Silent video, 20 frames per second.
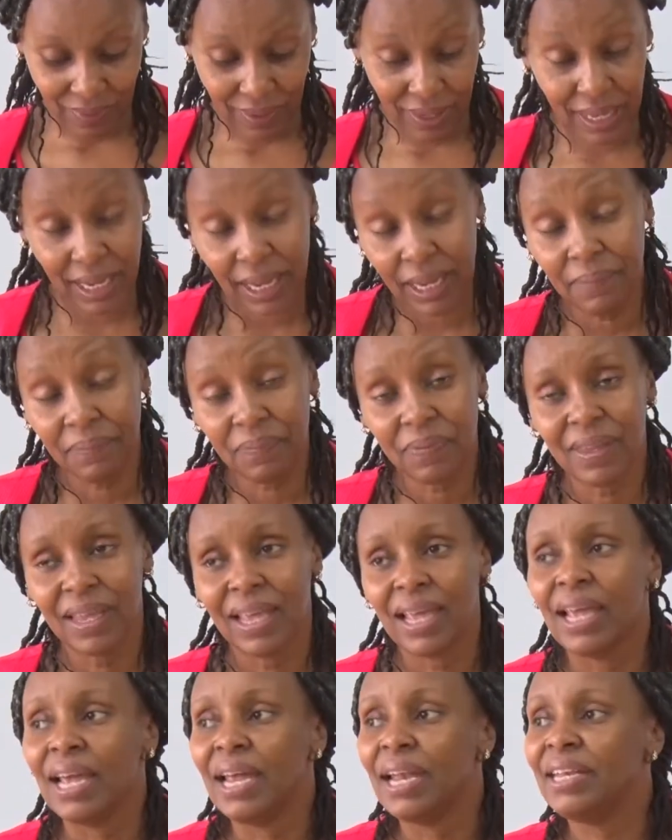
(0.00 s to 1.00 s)
Okay,
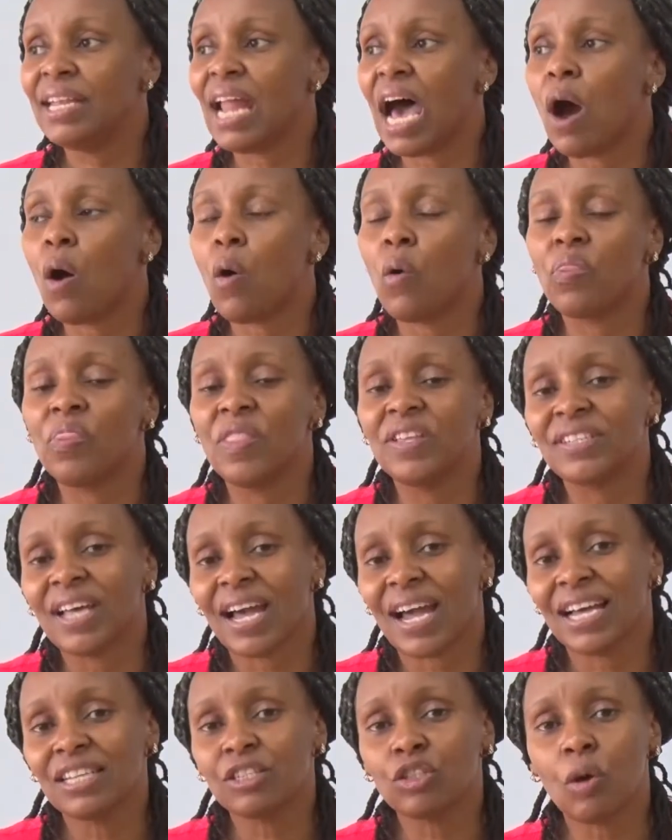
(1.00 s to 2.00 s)
now there's
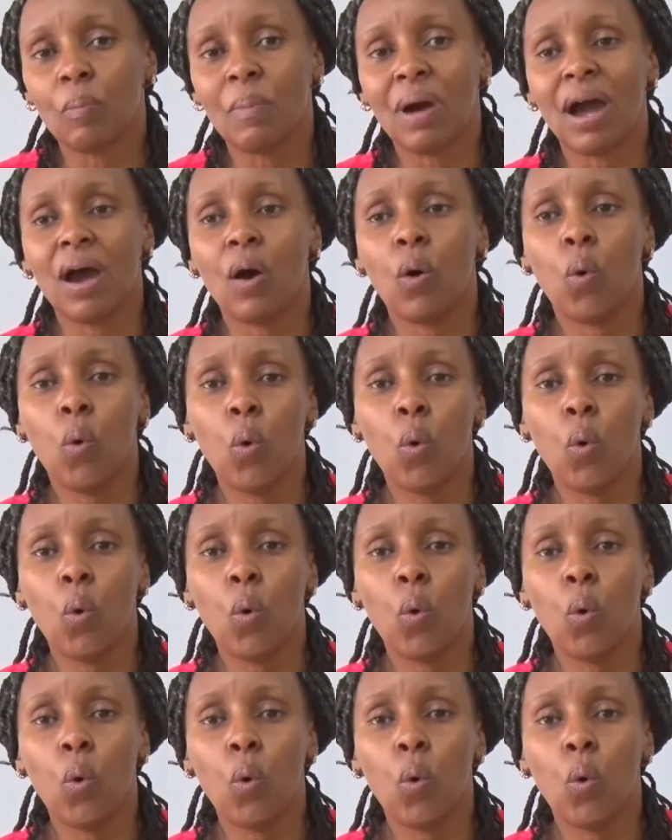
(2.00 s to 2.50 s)
a customer